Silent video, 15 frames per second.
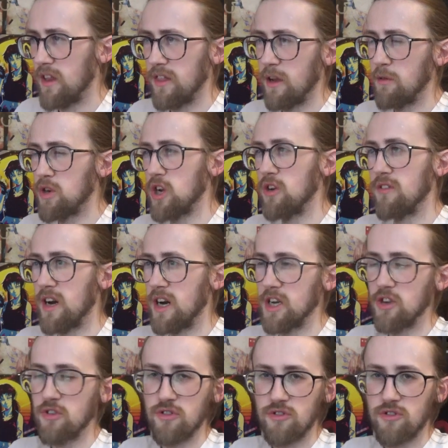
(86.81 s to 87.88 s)
They were shows I
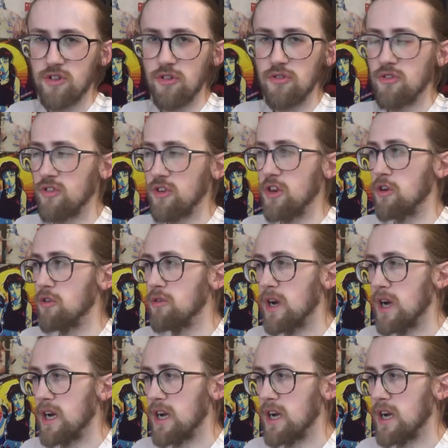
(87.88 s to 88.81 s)
just chose to do,